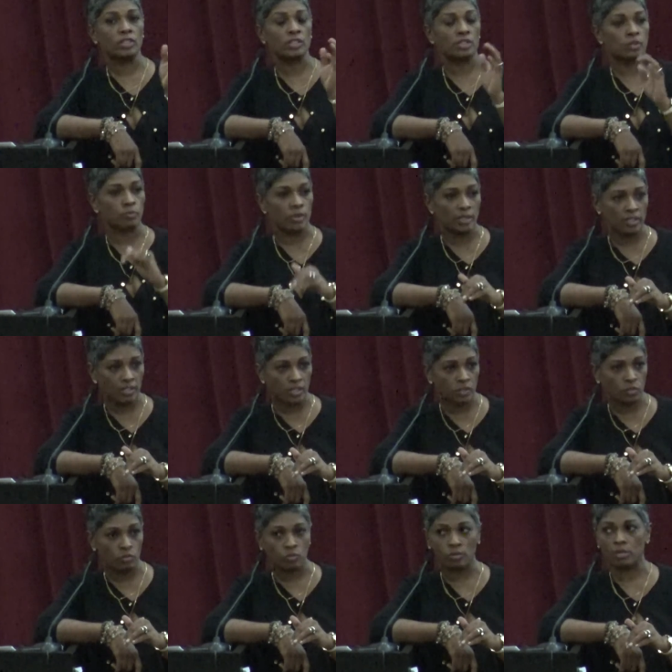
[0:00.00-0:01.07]
is a
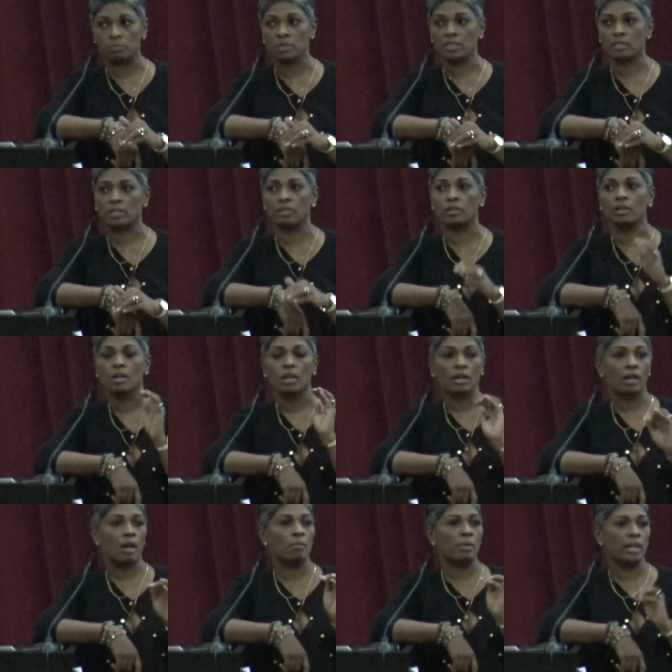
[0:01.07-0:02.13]
residential treatment center,
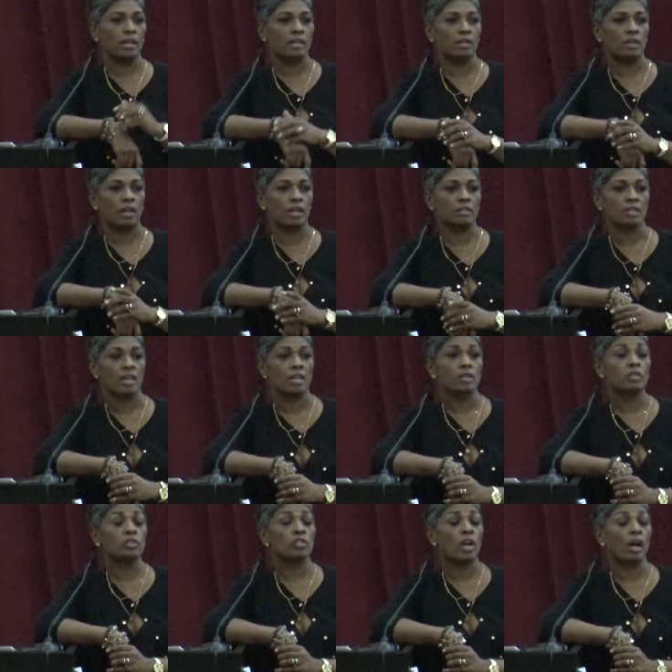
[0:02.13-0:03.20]
come in and does
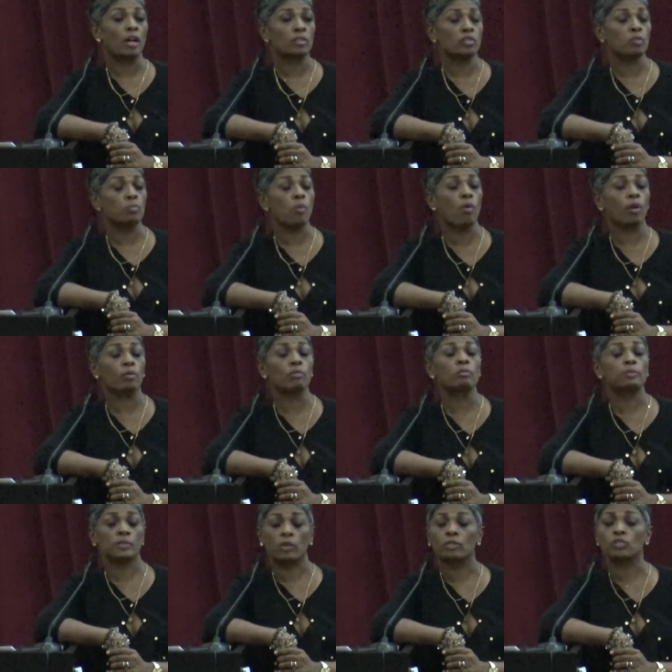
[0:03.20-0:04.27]
support
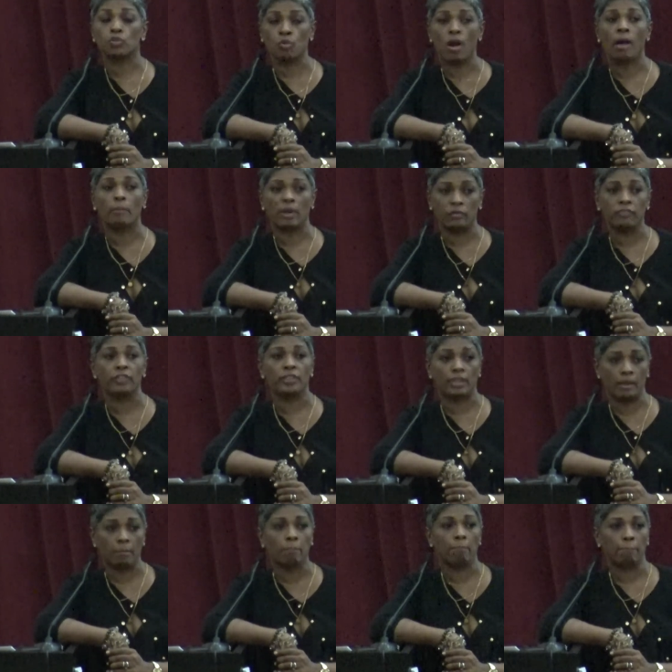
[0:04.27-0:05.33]
groups on trauma for
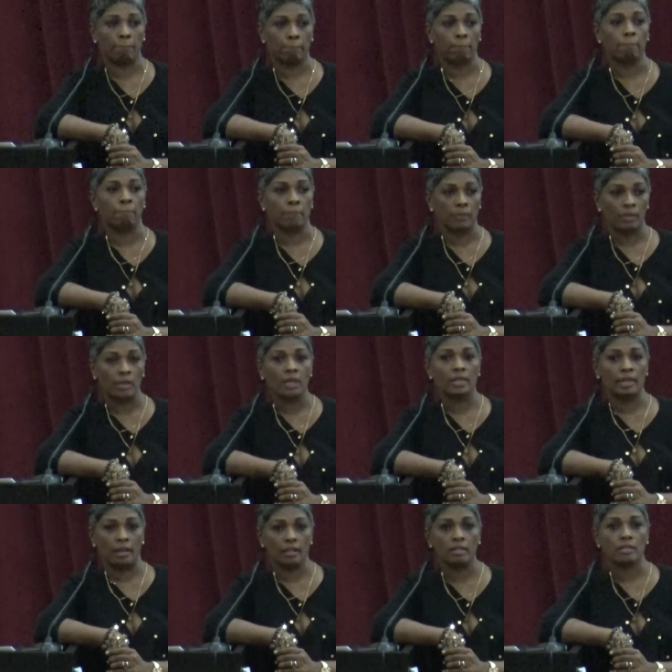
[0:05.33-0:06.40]
them.
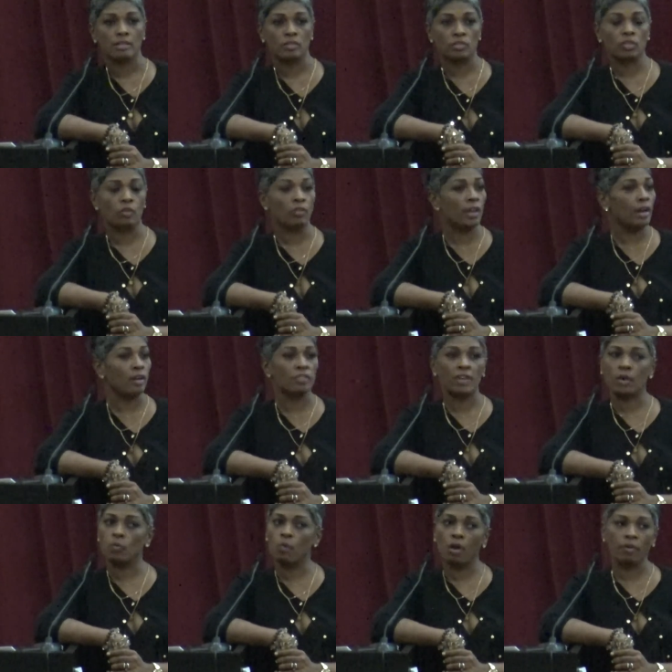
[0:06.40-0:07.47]
Yeah, so
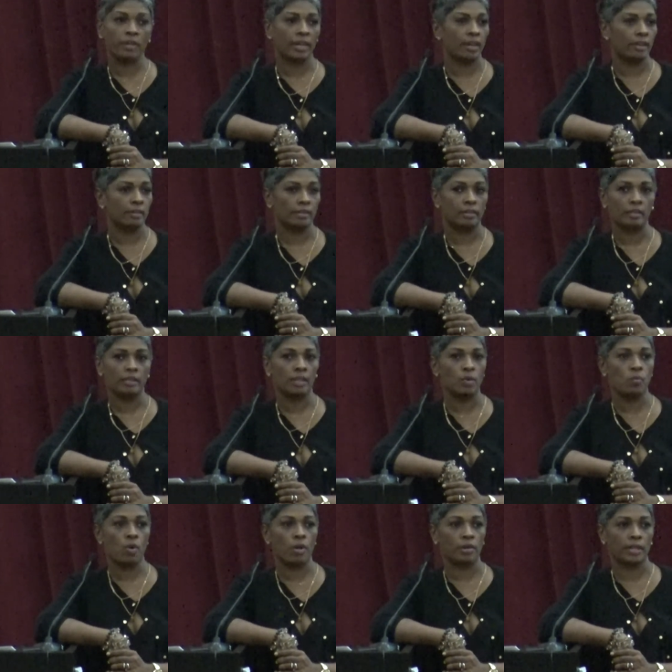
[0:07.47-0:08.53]
they're
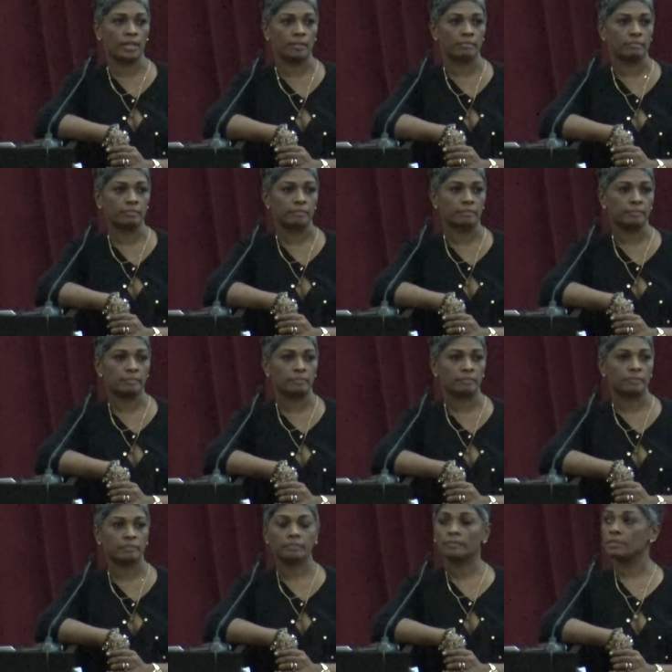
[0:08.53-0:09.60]
working.
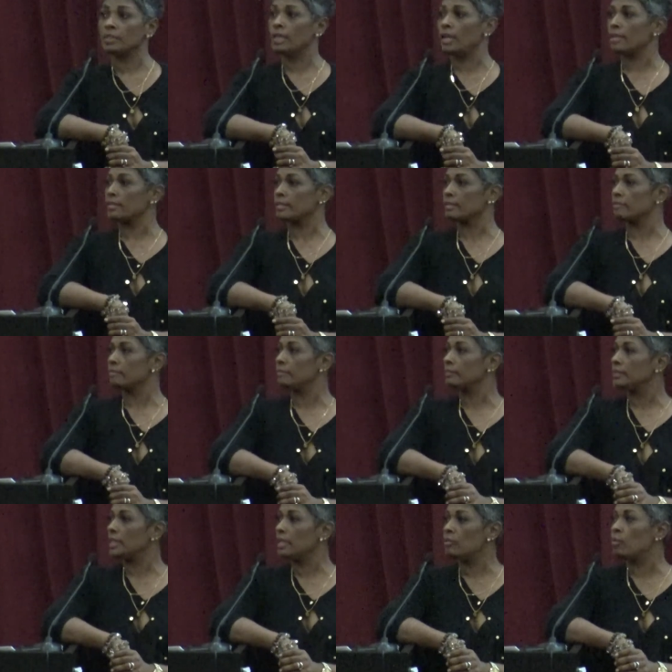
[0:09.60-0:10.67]
Yes,
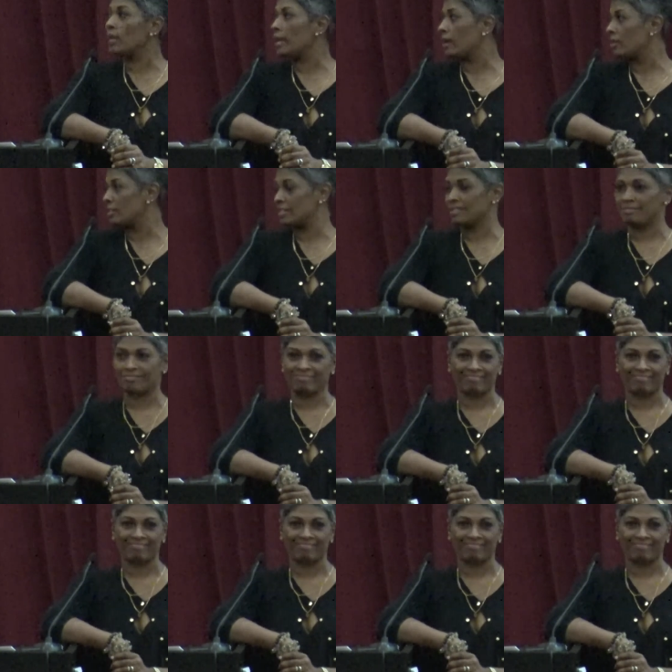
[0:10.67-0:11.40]
anyone else?